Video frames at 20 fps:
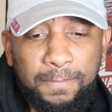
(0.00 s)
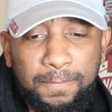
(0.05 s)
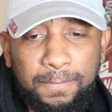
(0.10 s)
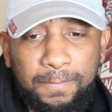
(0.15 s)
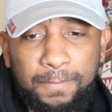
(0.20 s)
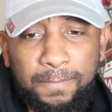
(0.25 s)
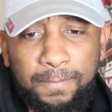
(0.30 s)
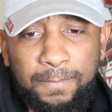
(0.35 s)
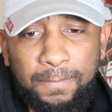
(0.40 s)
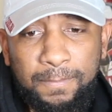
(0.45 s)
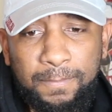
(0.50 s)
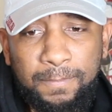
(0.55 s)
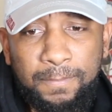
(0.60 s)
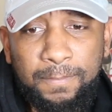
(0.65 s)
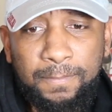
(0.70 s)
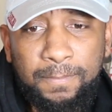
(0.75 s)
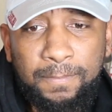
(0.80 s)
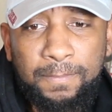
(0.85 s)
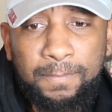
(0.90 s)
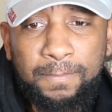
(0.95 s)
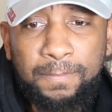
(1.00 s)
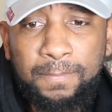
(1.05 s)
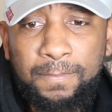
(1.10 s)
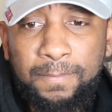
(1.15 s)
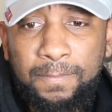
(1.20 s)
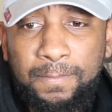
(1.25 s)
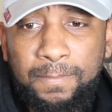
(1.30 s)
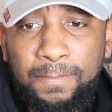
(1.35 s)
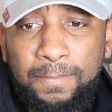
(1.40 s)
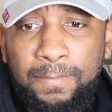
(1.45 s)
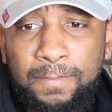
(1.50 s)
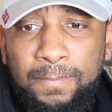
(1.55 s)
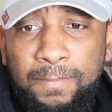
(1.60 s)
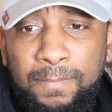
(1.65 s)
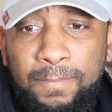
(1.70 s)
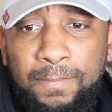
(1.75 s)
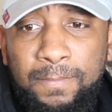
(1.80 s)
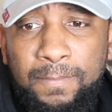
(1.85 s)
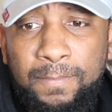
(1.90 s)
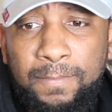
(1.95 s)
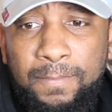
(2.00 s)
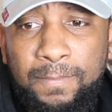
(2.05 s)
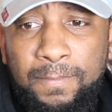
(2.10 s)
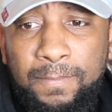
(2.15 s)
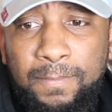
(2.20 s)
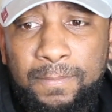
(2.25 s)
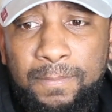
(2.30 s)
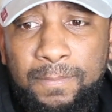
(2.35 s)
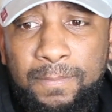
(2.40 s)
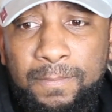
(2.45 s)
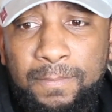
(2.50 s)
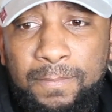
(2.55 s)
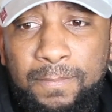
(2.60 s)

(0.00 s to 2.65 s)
No words are spoken by the person on screen.